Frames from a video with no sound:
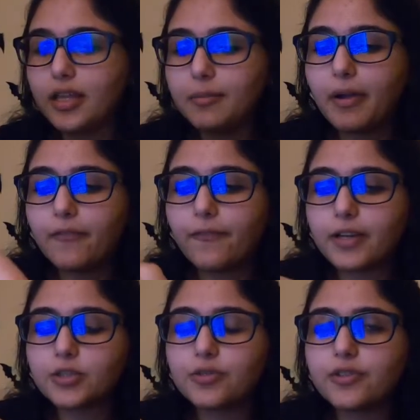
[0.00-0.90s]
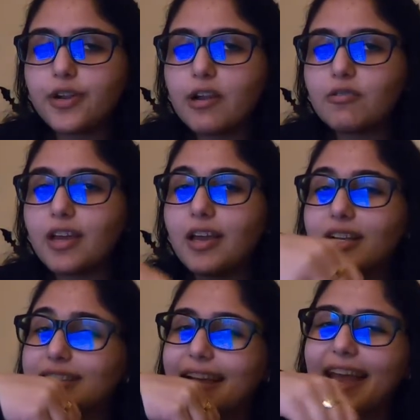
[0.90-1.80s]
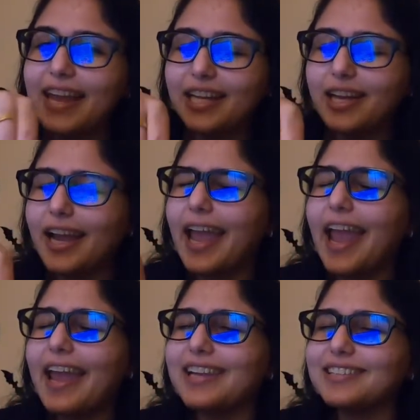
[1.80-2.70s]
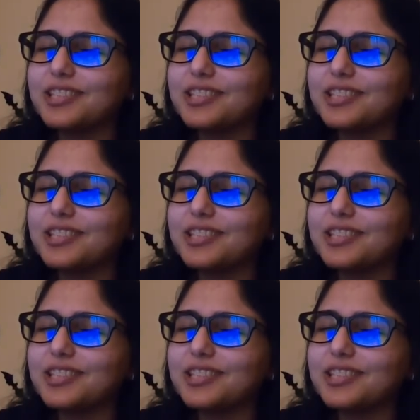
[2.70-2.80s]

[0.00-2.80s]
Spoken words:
in my first run around because I hate